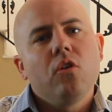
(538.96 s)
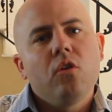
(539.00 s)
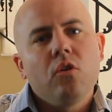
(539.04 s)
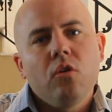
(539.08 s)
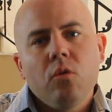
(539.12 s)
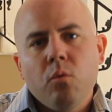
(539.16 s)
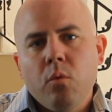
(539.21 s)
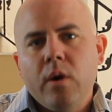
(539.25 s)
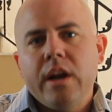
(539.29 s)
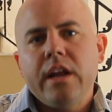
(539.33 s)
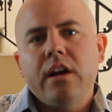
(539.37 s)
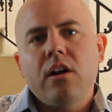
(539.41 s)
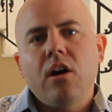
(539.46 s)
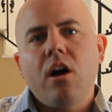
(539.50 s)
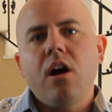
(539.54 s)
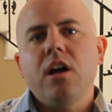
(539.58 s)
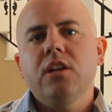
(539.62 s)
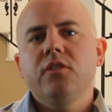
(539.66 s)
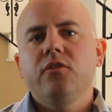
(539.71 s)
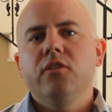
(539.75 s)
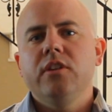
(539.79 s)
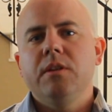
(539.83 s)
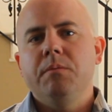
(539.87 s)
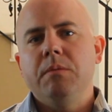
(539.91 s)
what it
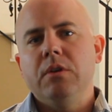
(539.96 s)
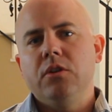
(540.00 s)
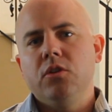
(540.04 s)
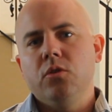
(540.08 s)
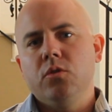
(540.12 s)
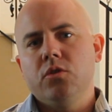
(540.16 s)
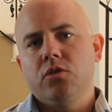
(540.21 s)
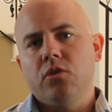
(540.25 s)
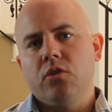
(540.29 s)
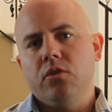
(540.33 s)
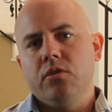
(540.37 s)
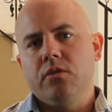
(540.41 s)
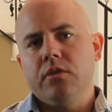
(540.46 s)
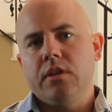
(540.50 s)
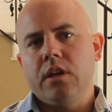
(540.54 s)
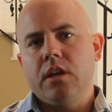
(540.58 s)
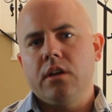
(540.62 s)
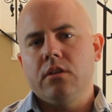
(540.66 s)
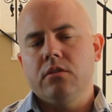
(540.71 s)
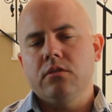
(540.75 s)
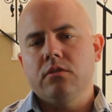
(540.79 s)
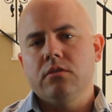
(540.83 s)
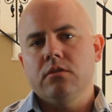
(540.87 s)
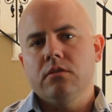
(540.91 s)
costs for them to do certain
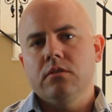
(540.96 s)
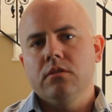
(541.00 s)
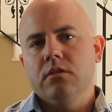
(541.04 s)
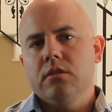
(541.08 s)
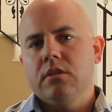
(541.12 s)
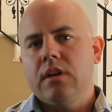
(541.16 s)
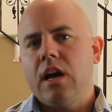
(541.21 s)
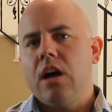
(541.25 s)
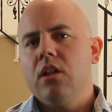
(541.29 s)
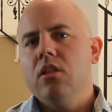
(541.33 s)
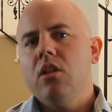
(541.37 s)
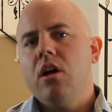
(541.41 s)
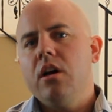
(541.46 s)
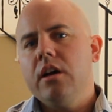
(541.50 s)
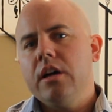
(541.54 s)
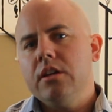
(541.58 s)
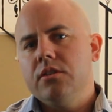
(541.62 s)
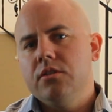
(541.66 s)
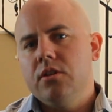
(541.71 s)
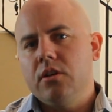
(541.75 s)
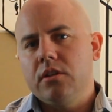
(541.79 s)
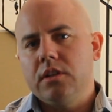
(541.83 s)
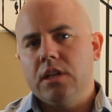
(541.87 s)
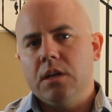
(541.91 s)
things, how long it
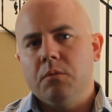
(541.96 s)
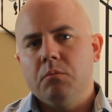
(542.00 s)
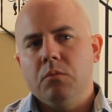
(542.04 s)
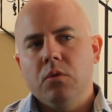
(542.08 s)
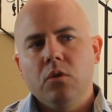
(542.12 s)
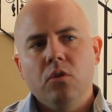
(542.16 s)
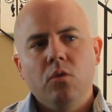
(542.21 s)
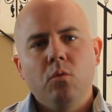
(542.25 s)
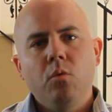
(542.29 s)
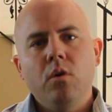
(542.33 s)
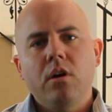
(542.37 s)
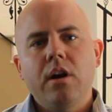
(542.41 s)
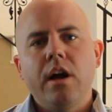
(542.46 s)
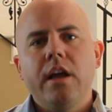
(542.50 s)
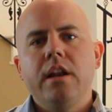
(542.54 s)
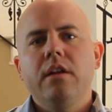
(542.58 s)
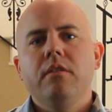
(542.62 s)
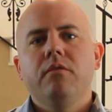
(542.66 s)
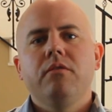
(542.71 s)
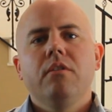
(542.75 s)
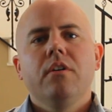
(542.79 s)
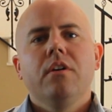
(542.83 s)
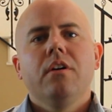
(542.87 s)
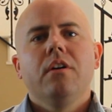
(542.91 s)
took them, what kind
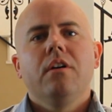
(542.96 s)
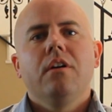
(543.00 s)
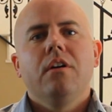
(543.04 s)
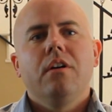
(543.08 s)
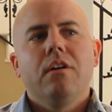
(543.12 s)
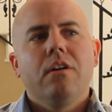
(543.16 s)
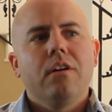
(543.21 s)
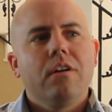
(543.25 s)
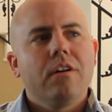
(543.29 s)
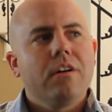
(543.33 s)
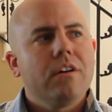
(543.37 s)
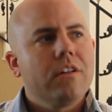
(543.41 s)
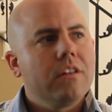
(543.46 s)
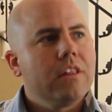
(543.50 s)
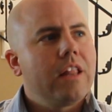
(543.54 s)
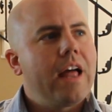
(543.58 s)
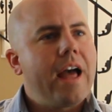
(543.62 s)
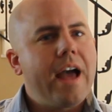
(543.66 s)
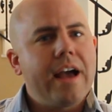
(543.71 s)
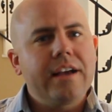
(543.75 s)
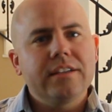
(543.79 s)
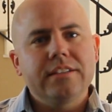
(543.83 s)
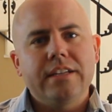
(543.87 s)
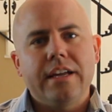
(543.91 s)
of
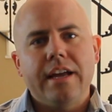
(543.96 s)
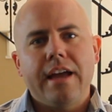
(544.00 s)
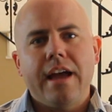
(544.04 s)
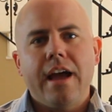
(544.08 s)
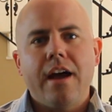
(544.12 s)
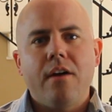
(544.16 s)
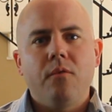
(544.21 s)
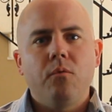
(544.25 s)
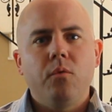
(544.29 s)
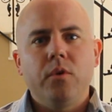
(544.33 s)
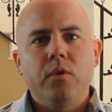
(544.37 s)
lags they have